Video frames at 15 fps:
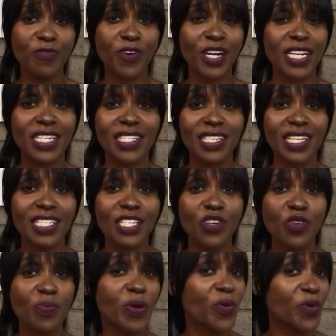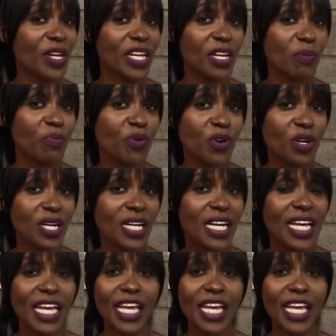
For instance, it could be reading a book,